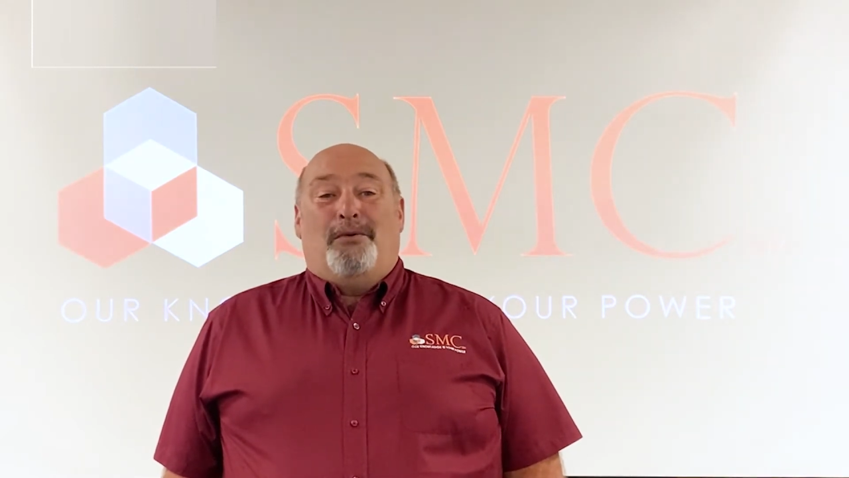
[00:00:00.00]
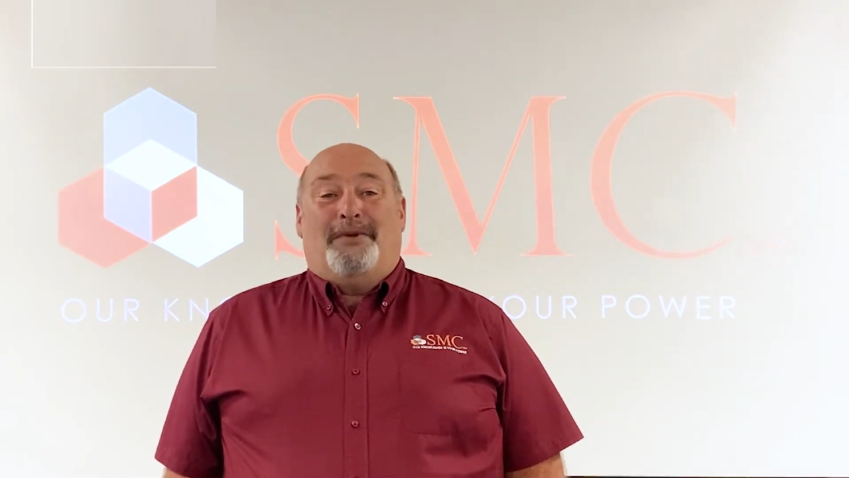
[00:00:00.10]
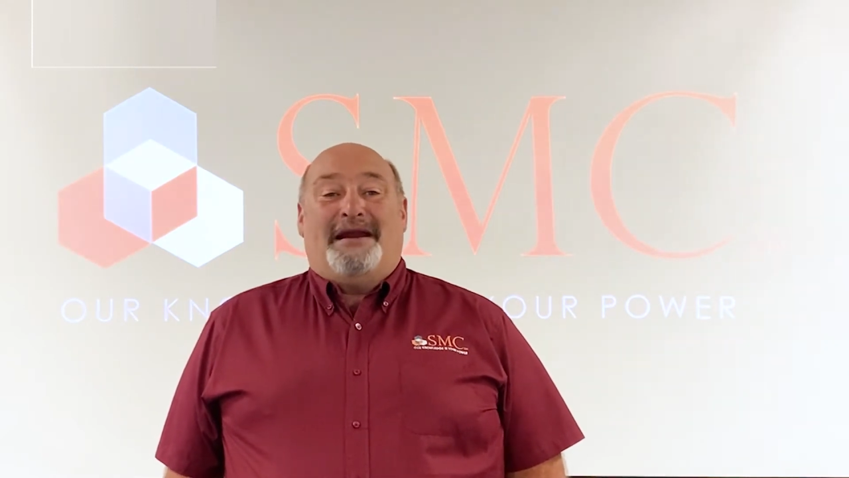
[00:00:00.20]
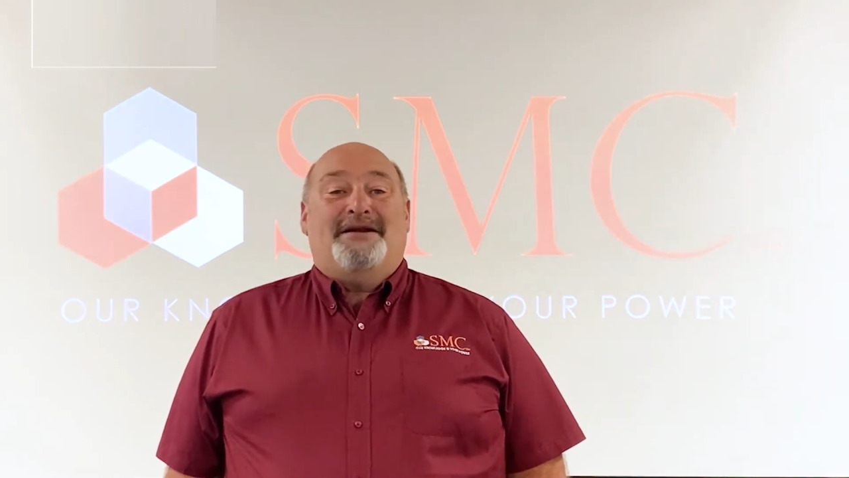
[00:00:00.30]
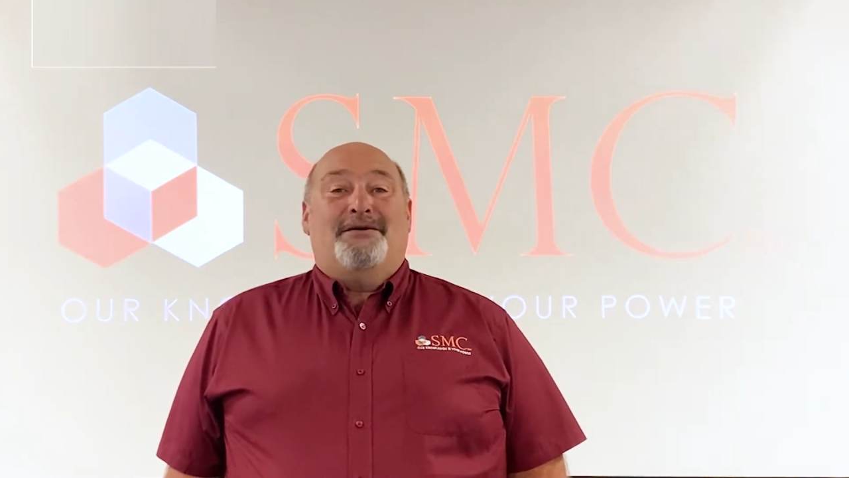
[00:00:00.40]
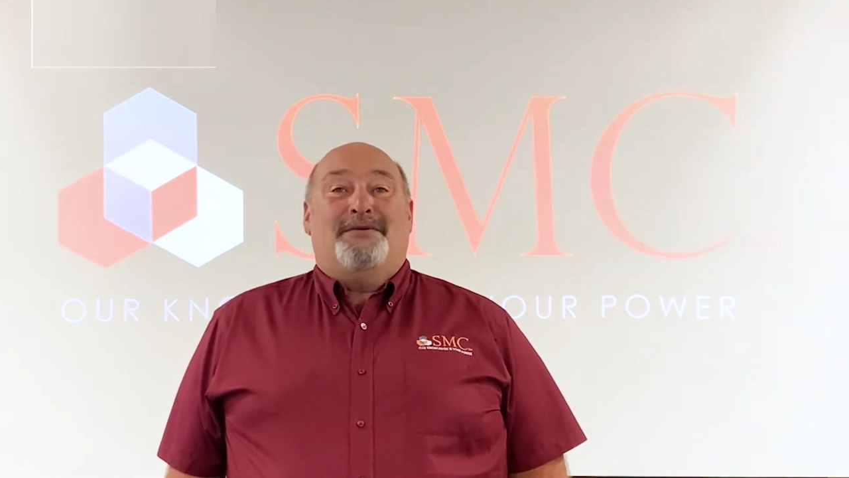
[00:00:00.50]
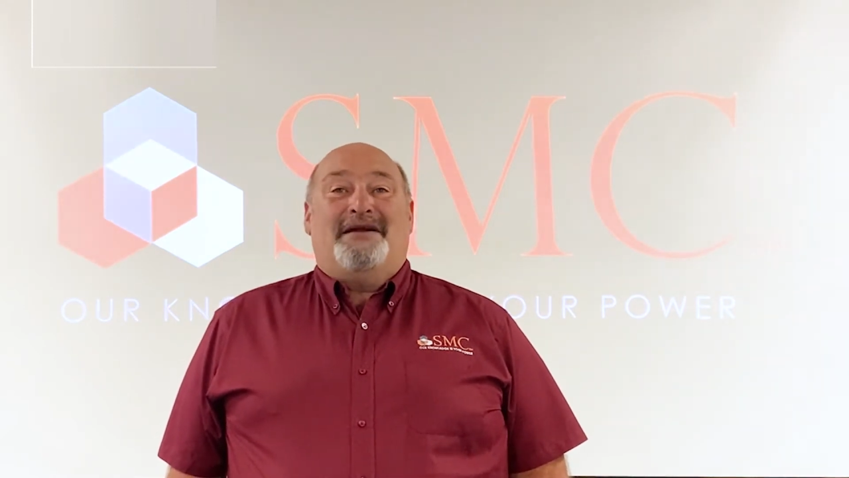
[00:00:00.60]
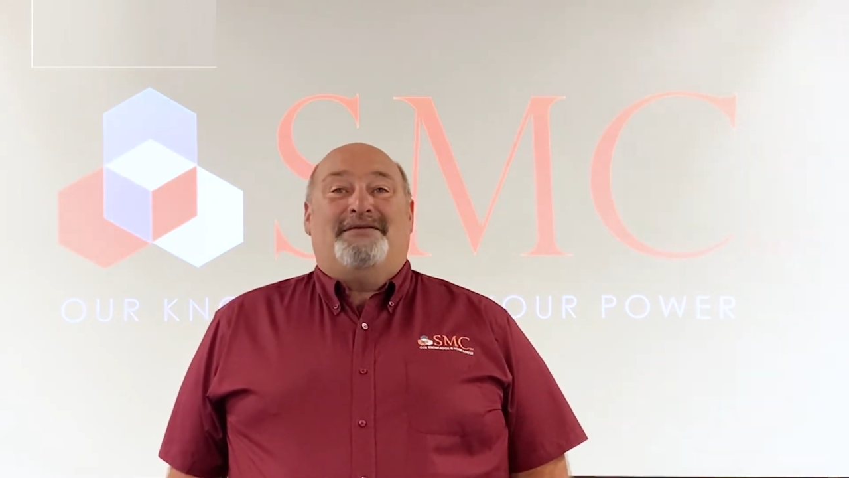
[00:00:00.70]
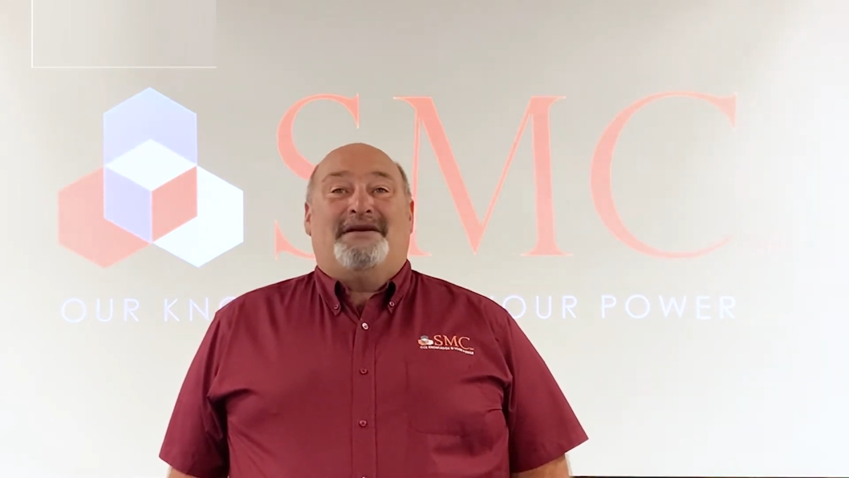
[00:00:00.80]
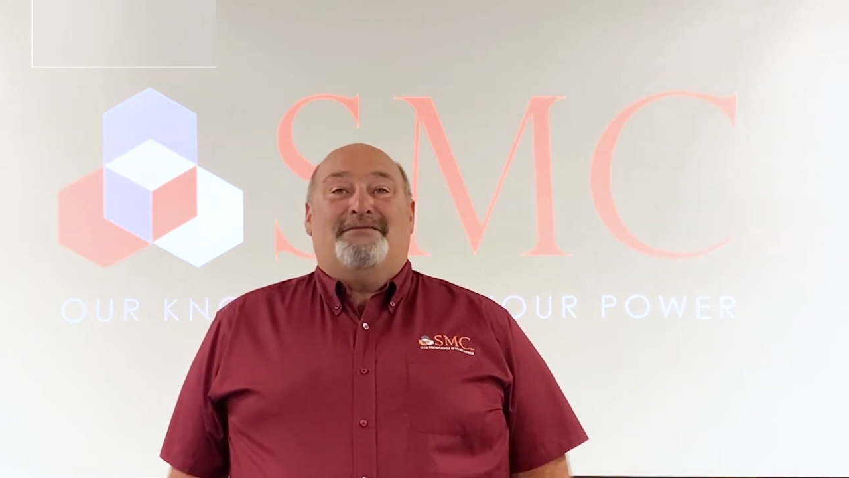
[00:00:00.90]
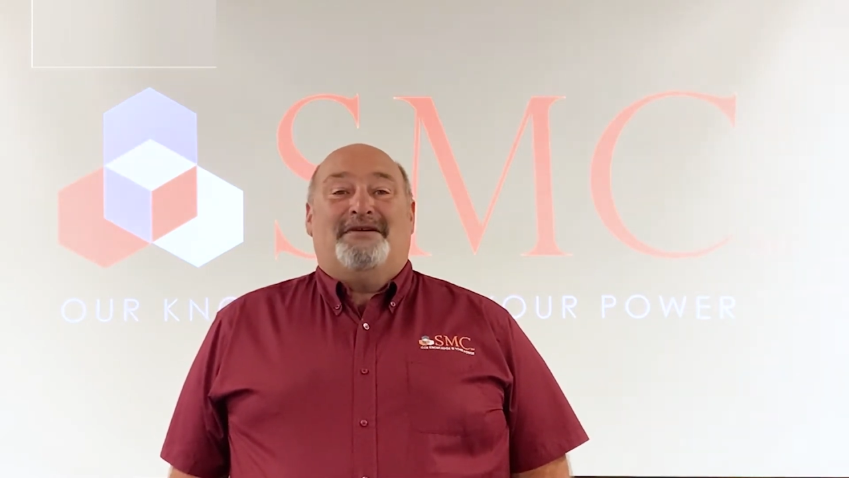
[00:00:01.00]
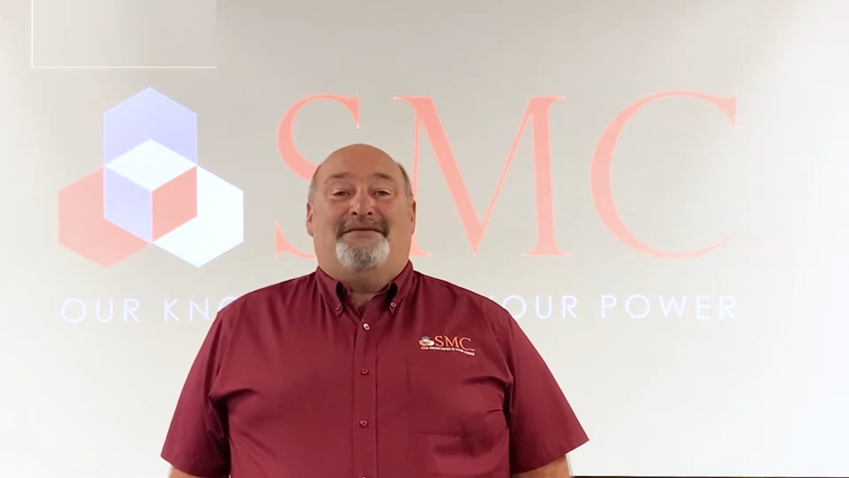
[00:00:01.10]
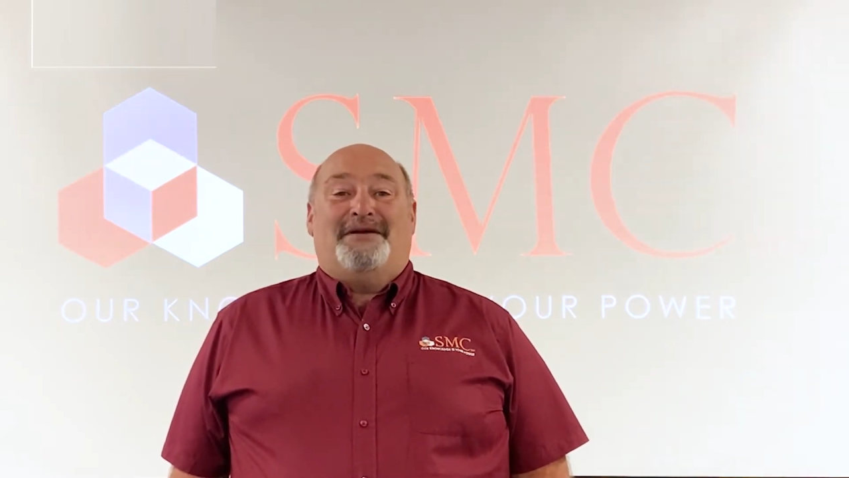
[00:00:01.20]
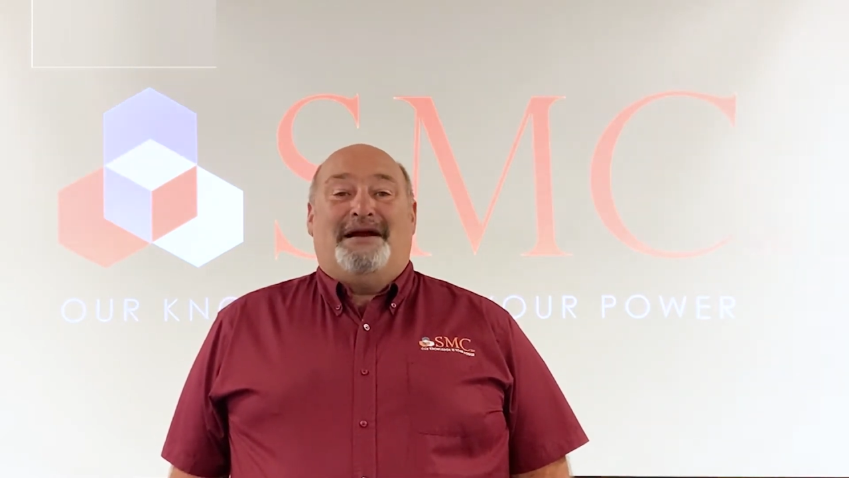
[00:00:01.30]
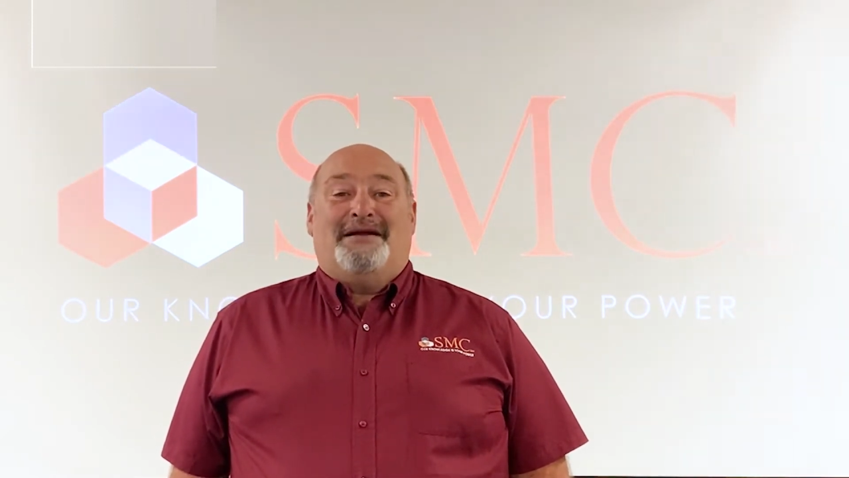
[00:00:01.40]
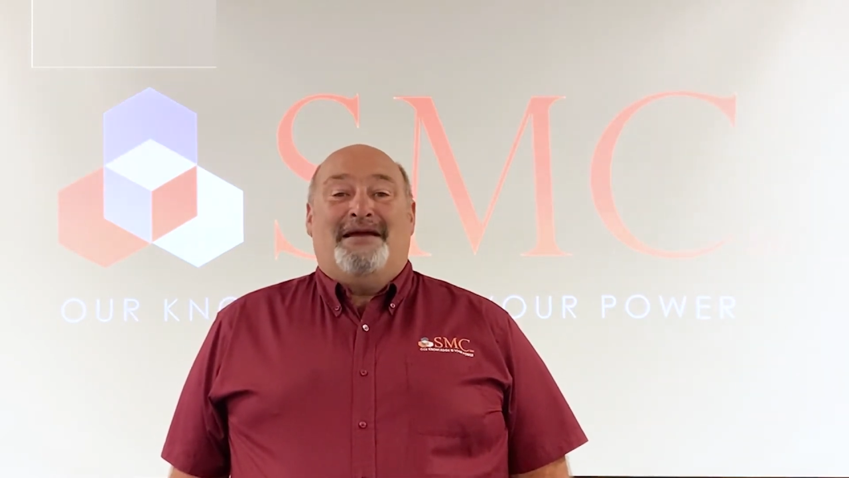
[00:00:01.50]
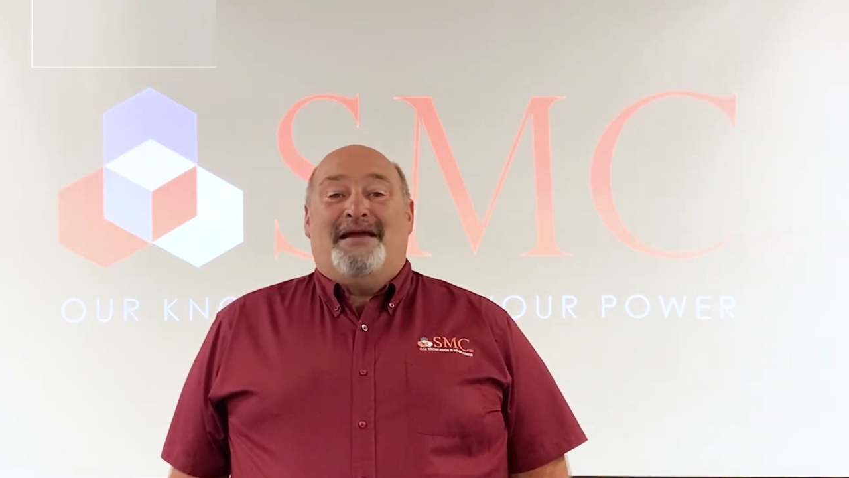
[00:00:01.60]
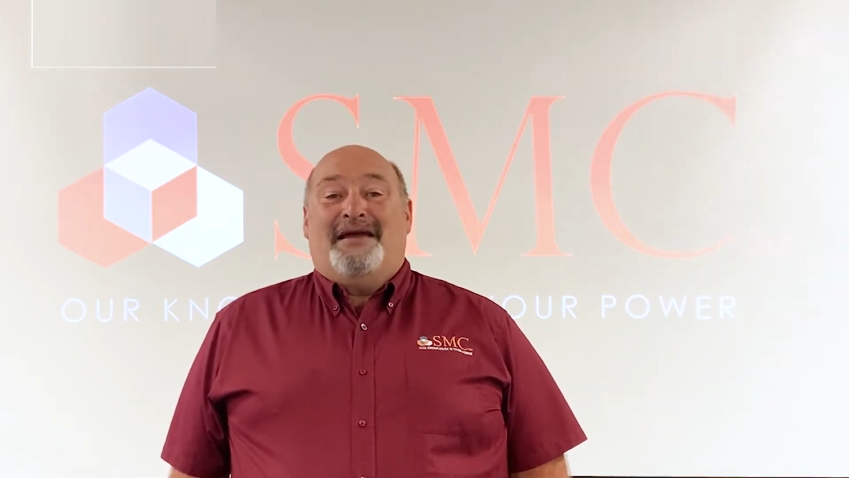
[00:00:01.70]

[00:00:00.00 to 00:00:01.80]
radio waves can reflect,